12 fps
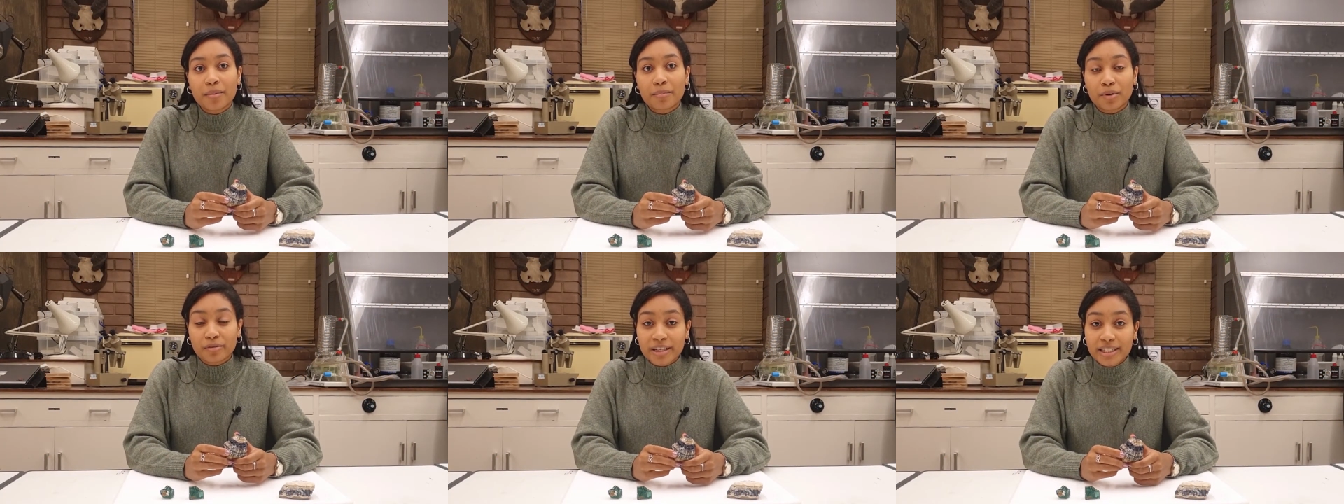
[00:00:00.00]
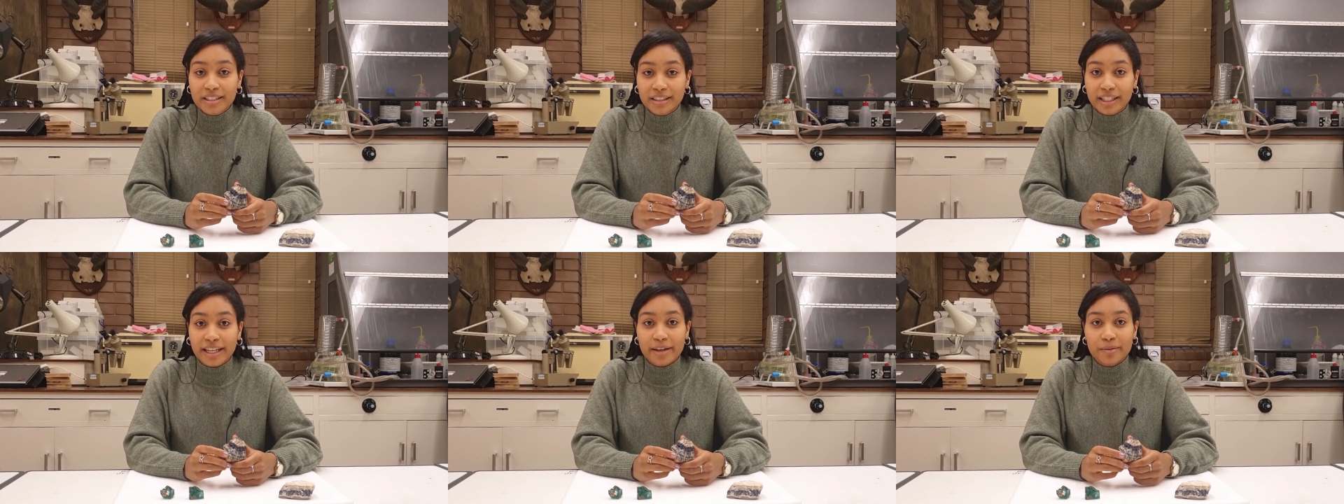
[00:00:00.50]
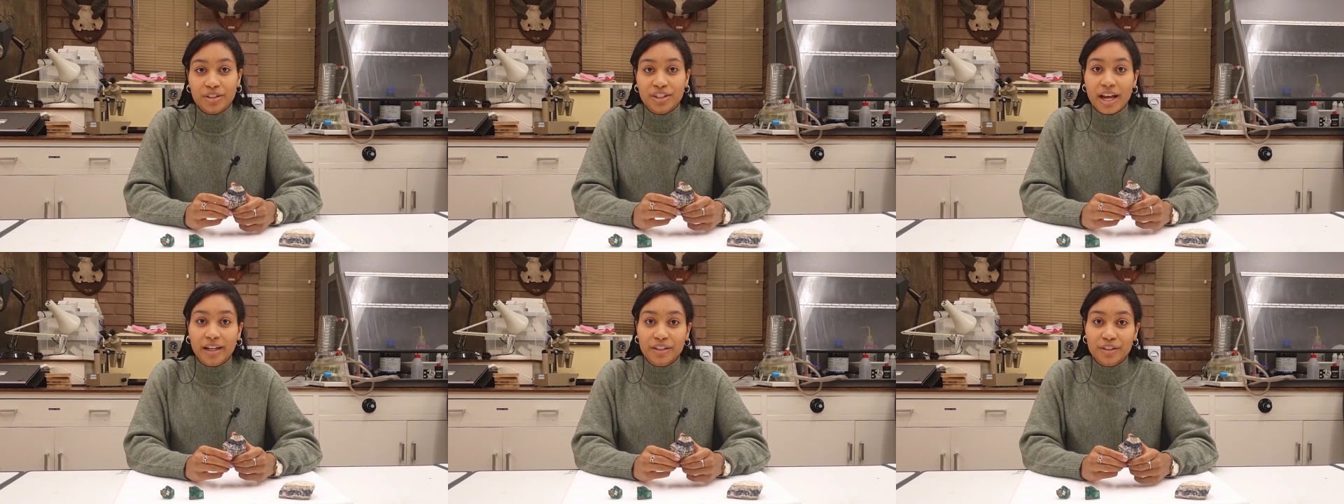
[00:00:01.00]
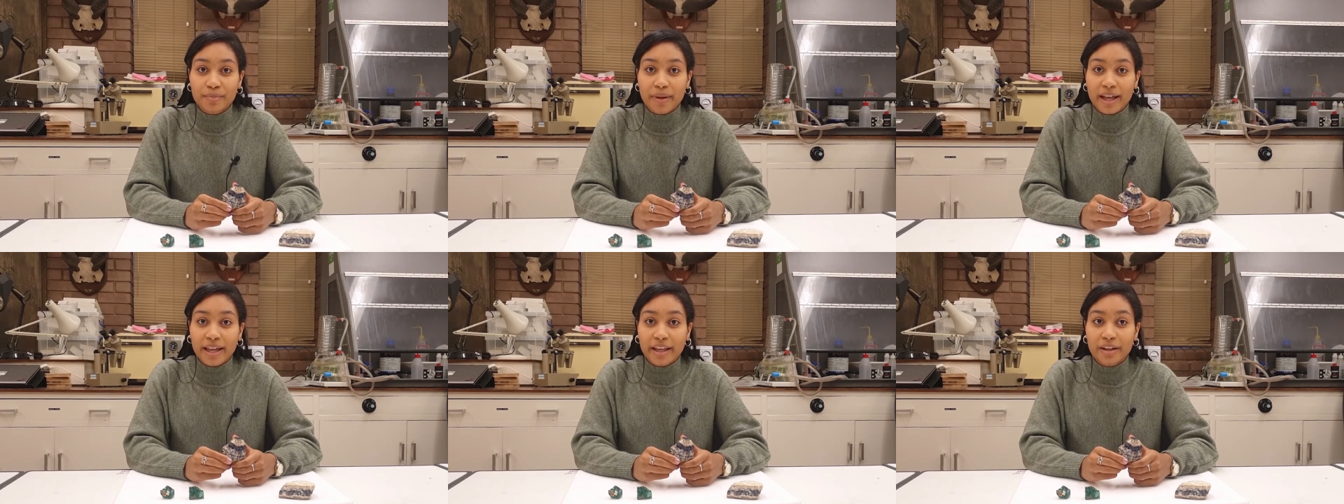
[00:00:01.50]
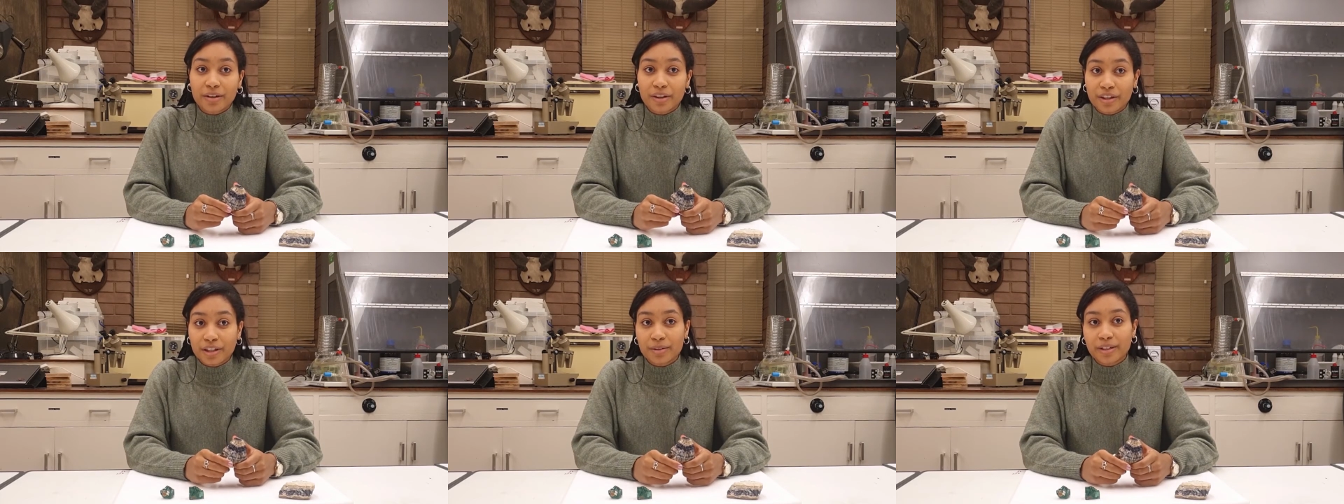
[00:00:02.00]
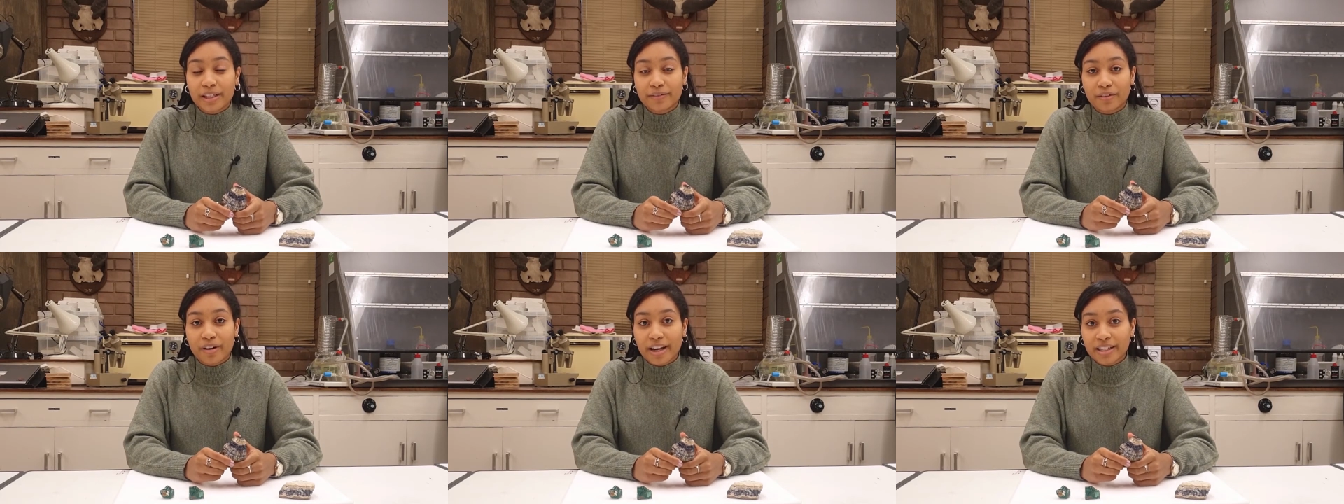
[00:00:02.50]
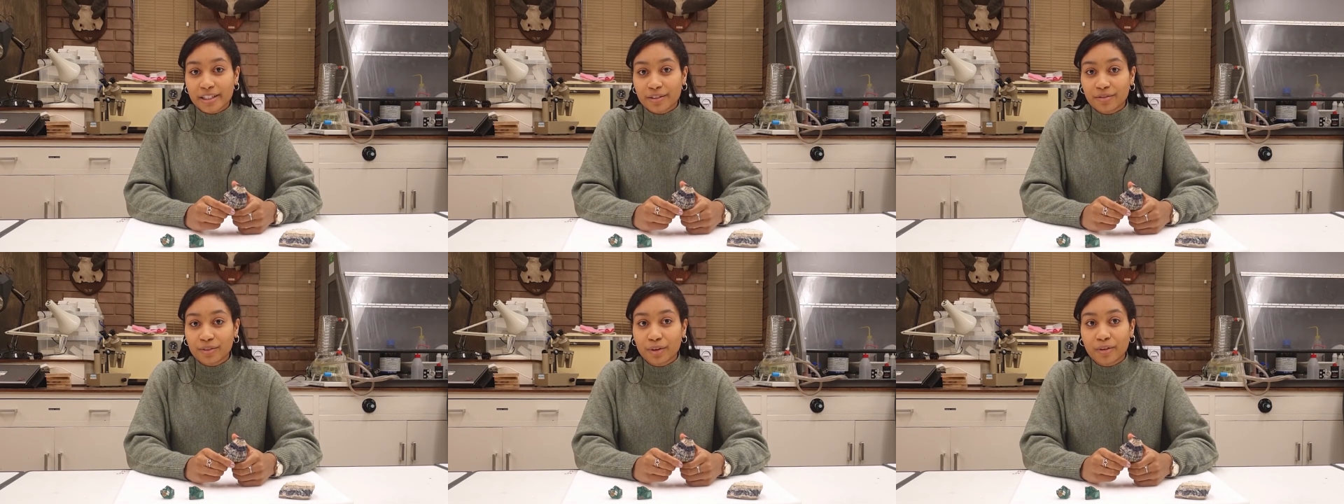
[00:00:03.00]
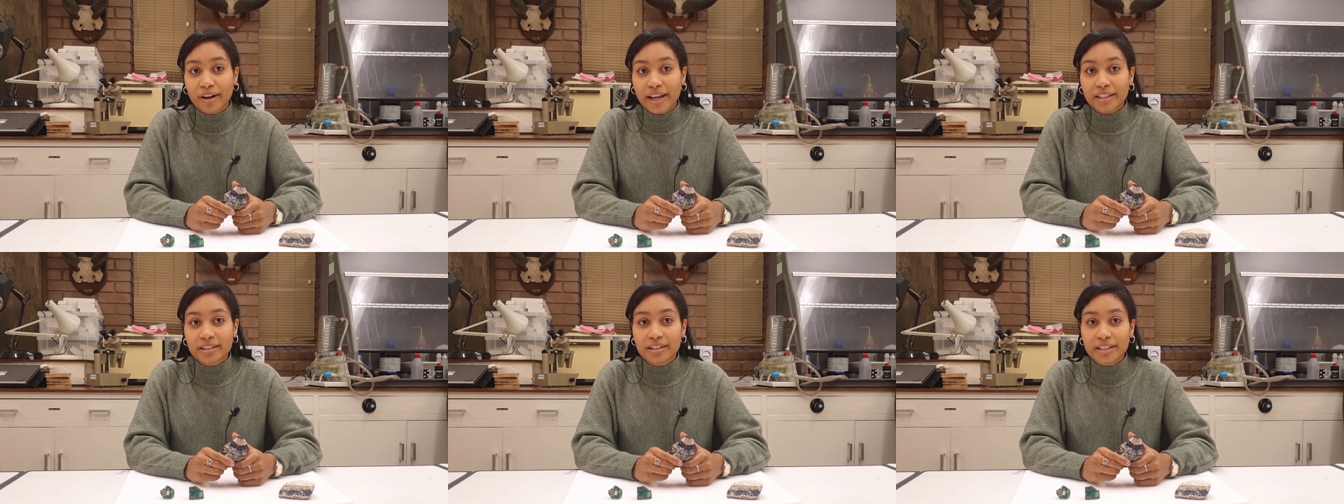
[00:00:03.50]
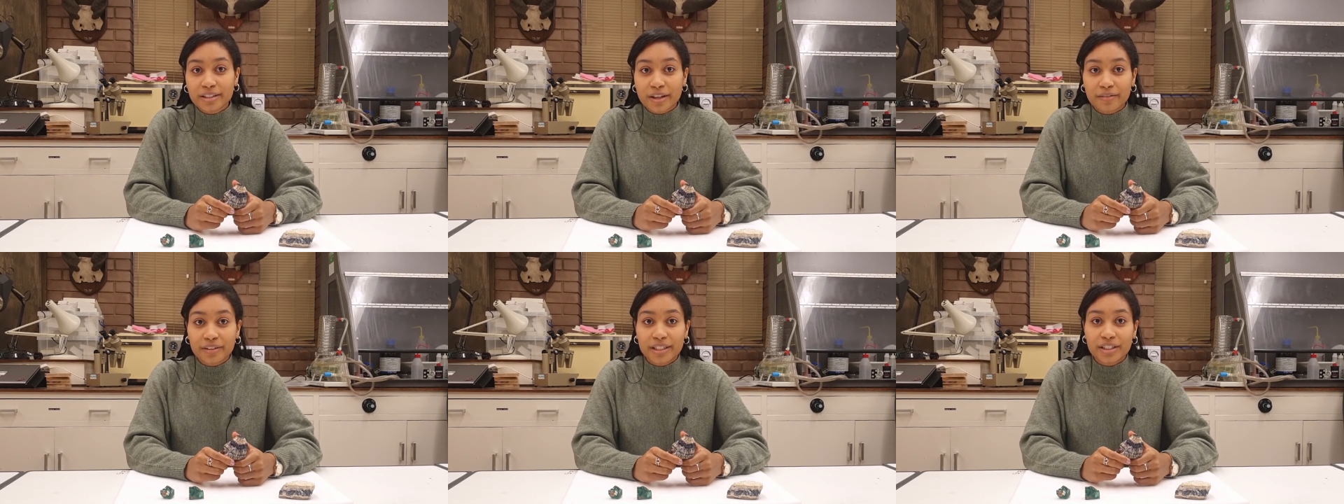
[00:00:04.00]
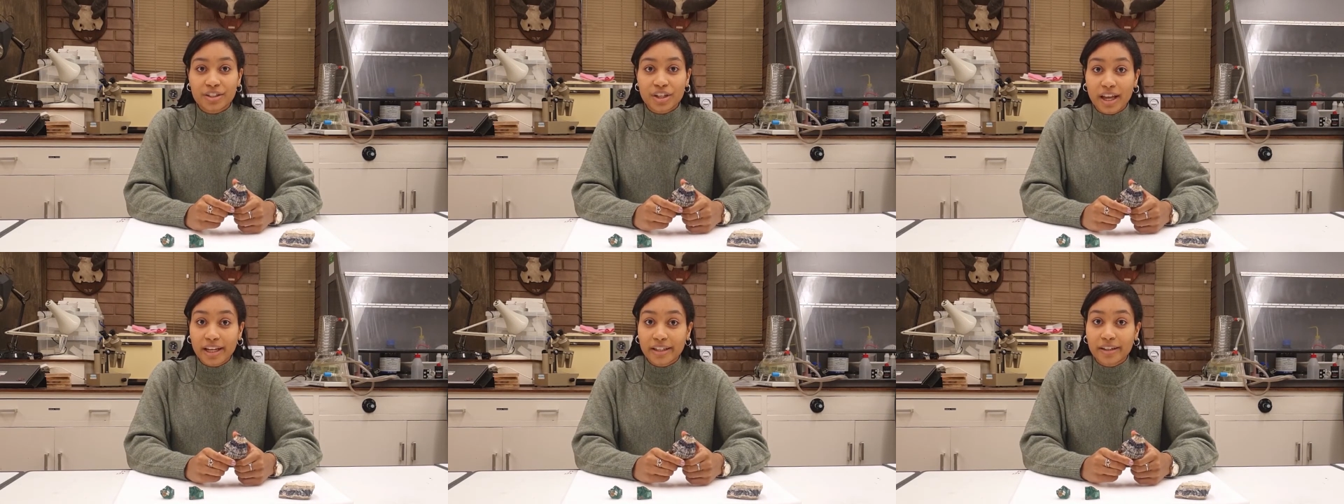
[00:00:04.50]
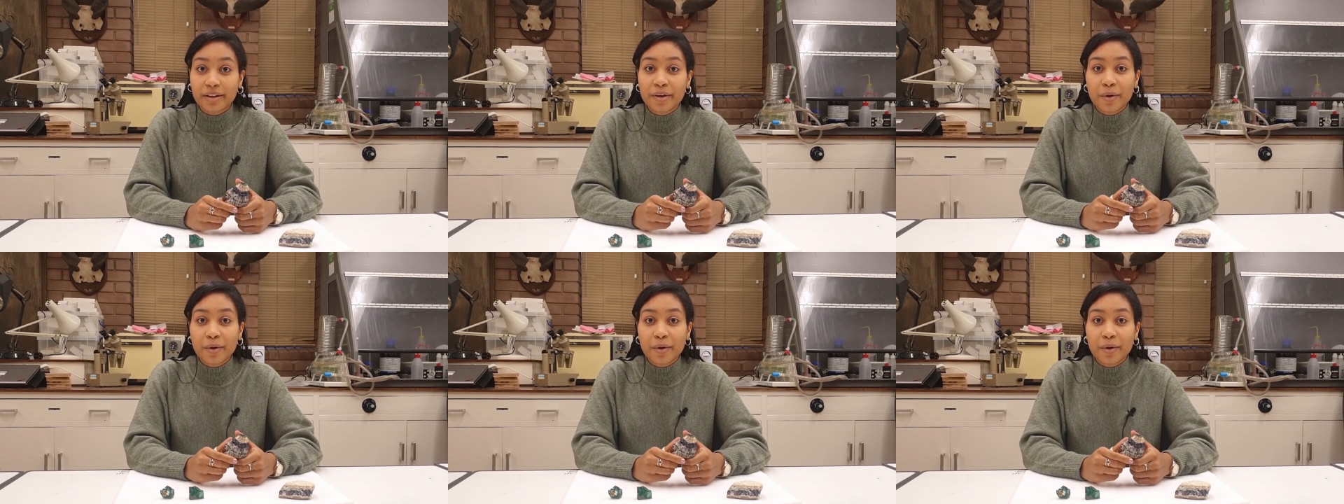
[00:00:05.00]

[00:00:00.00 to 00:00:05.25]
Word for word: More recently, it was challenged by another unique variety of fluorite discovered in China,